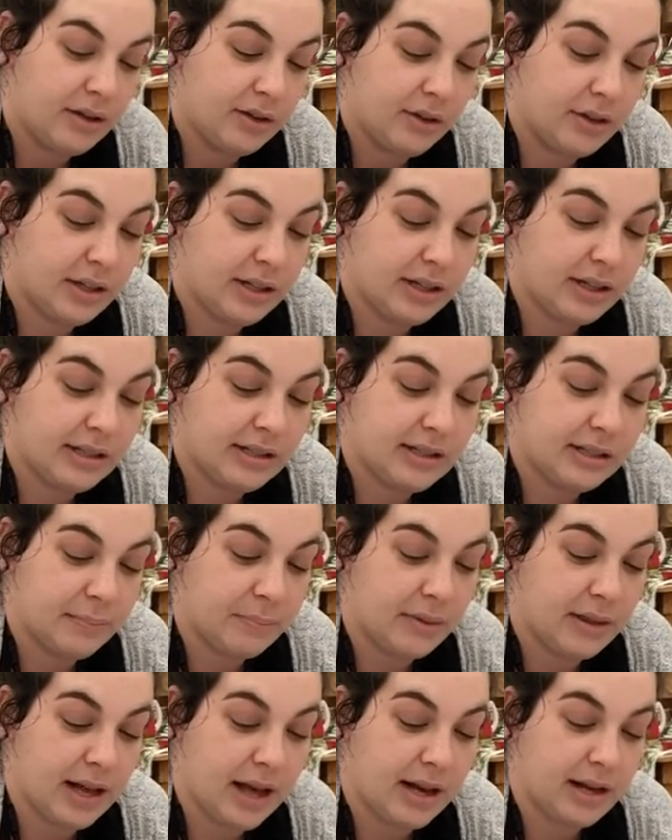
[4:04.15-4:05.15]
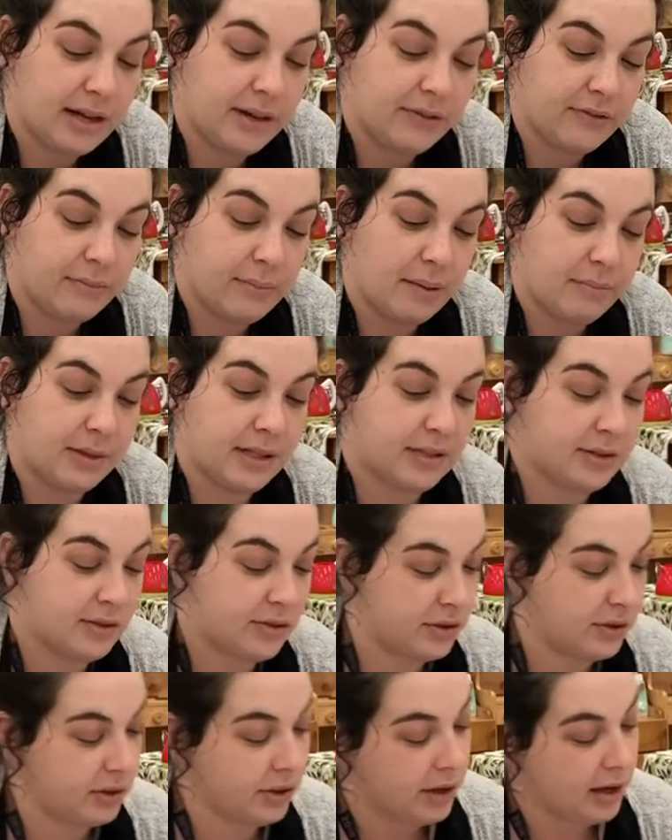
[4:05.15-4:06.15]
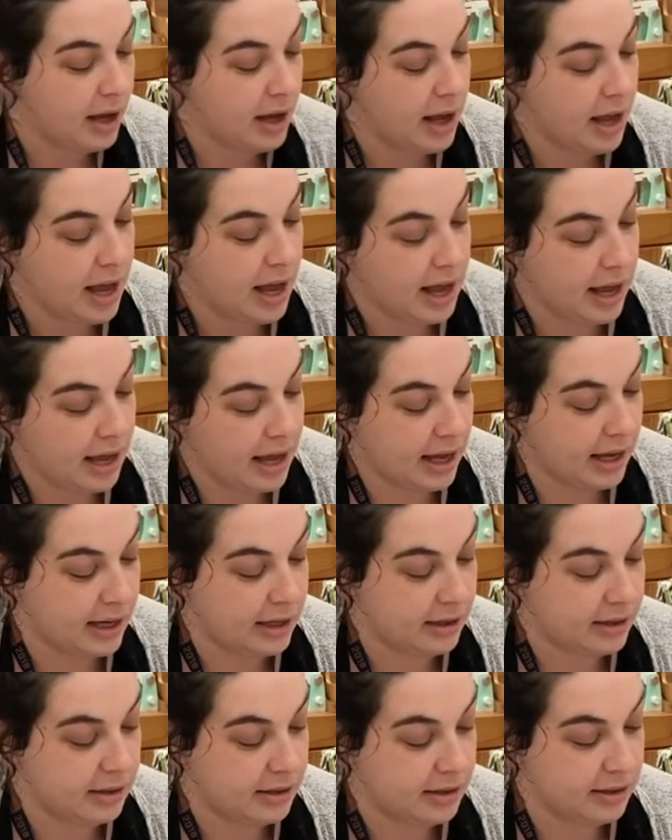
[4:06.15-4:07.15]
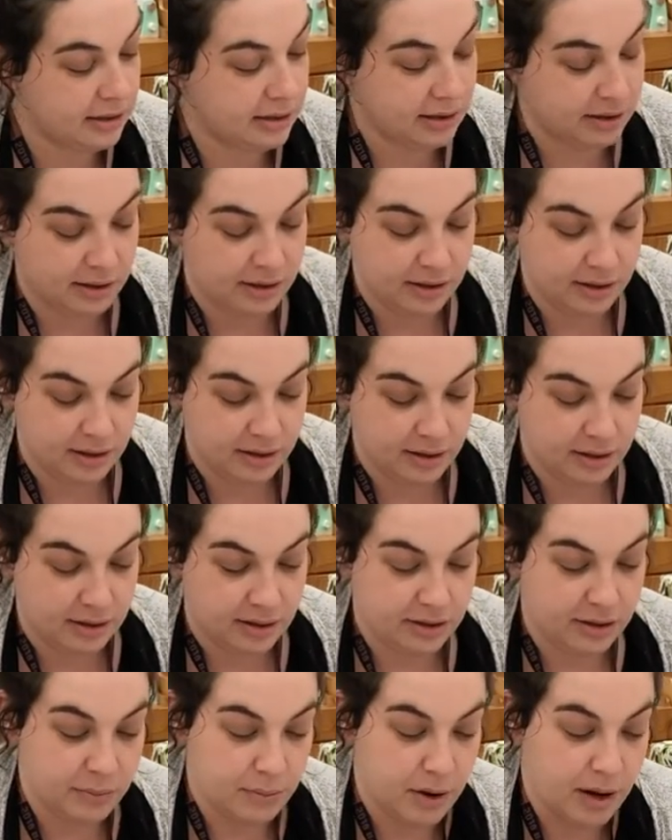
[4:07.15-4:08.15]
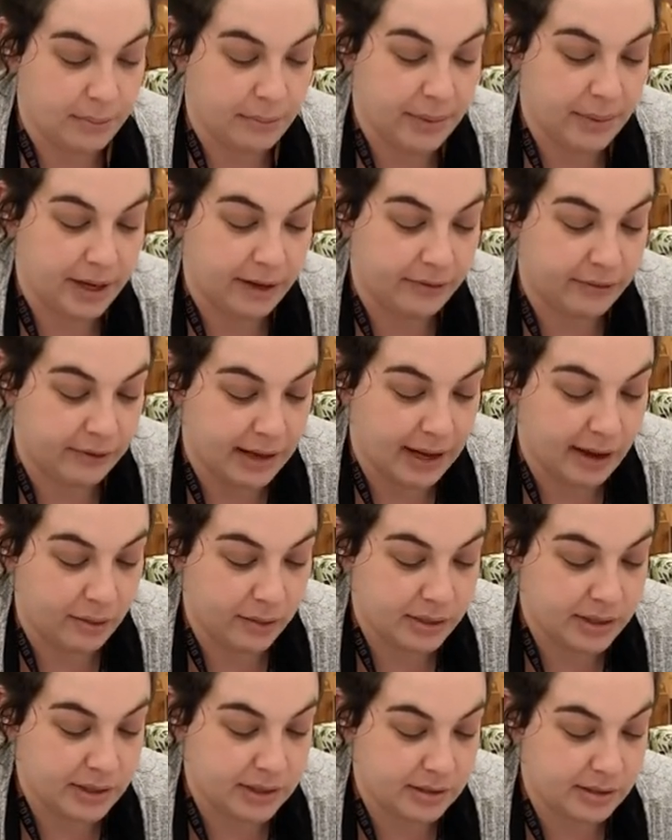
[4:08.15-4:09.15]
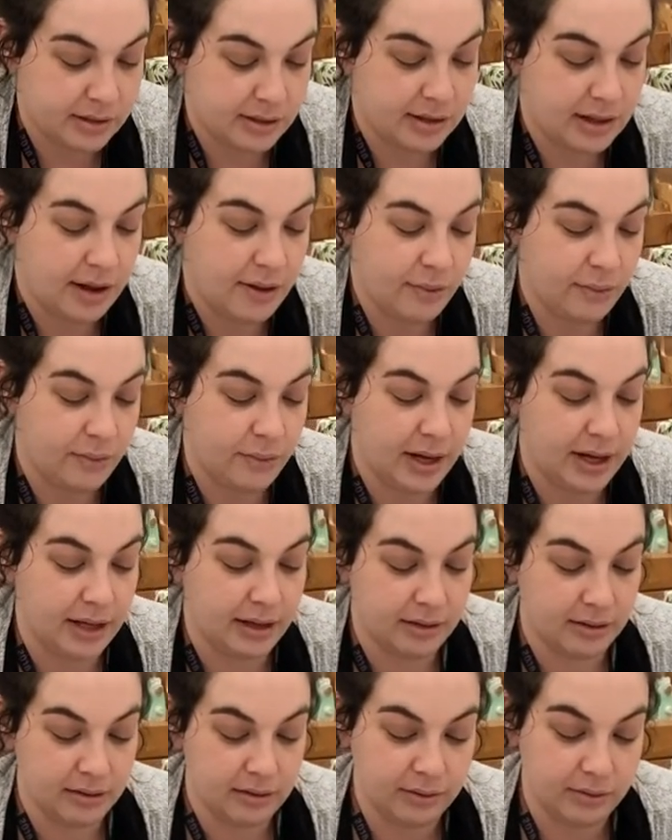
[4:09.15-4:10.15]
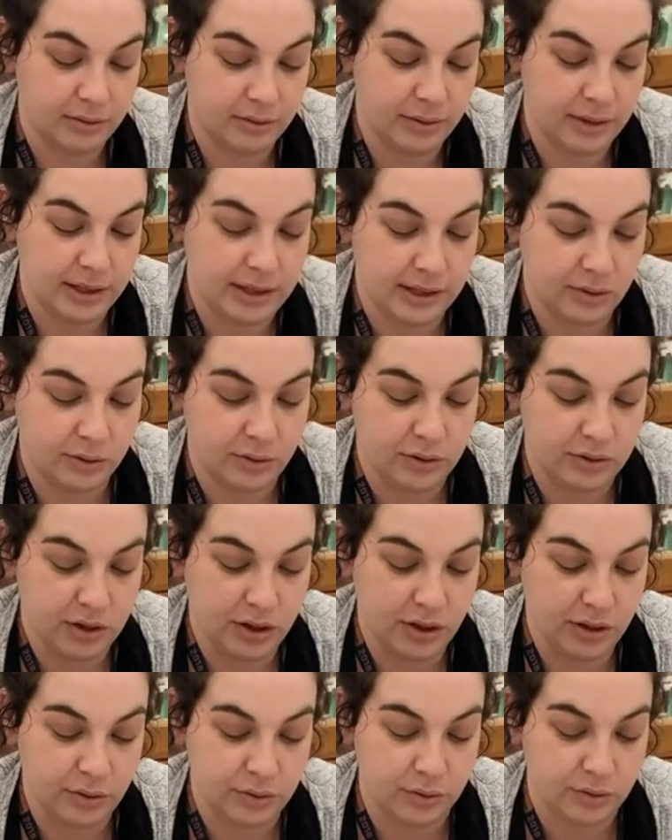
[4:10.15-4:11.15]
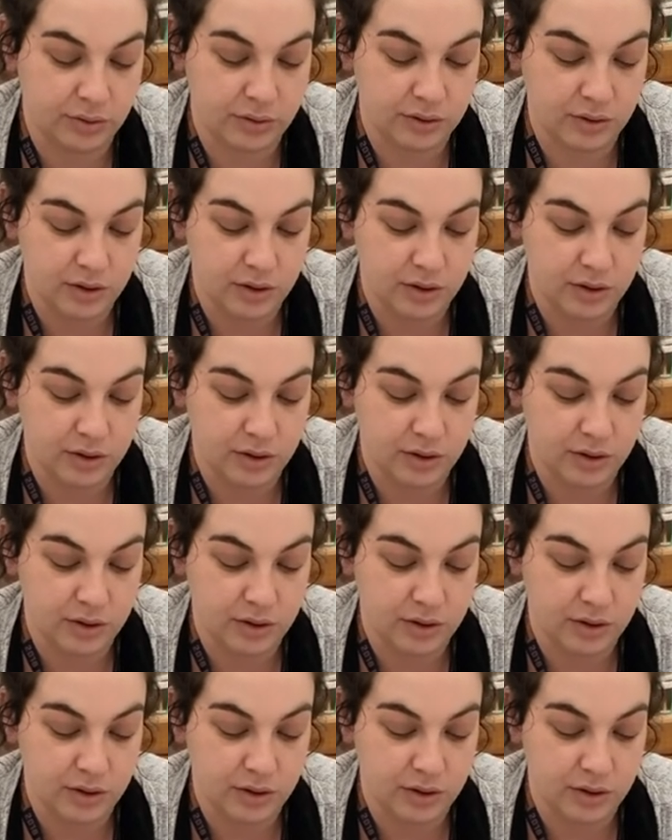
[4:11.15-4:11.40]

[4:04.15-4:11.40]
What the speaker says: You can dip that if Mum lets you, and you might make flowers that way with little circles.